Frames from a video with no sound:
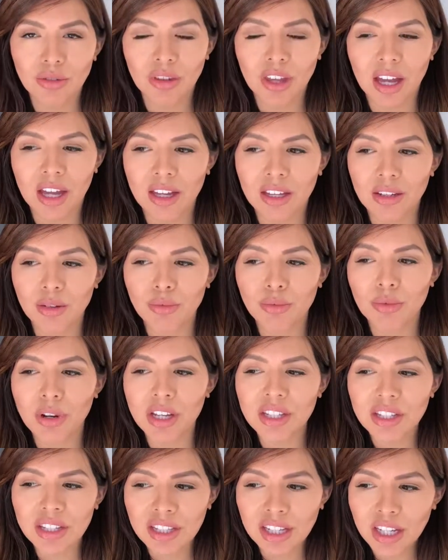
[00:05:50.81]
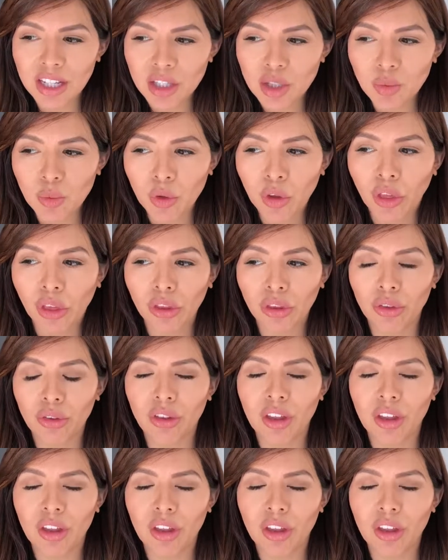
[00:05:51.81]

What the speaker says: that resonates with you,